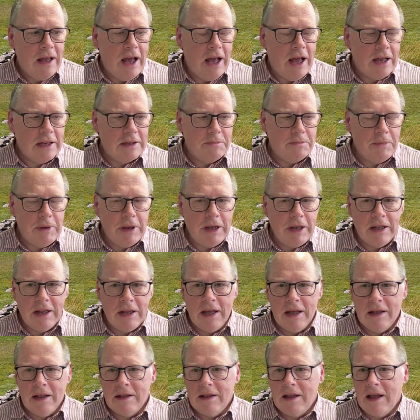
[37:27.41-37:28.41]
has been
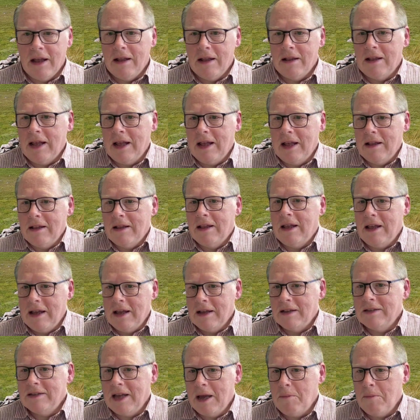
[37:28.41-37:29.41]
the
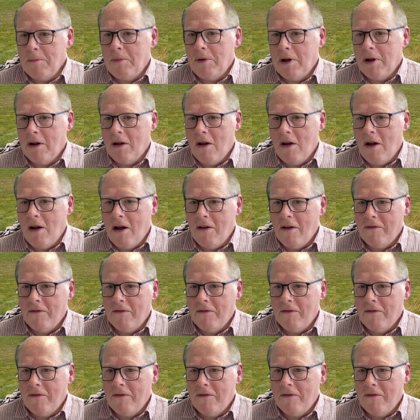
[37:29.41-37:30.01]
exemplar